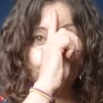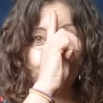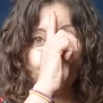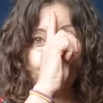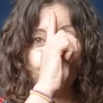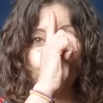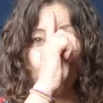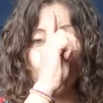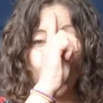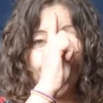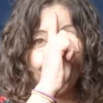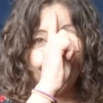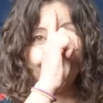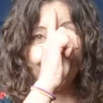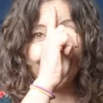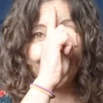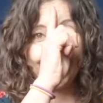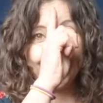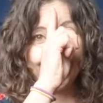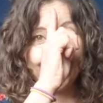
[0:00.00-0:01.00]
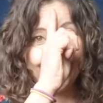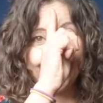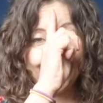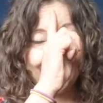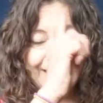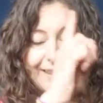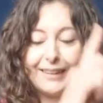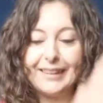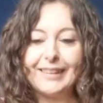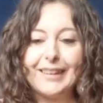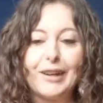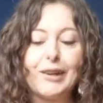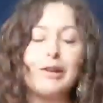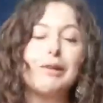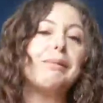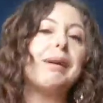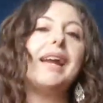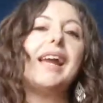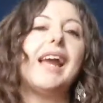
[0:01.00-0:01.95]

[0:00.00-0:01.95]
square here in the center of my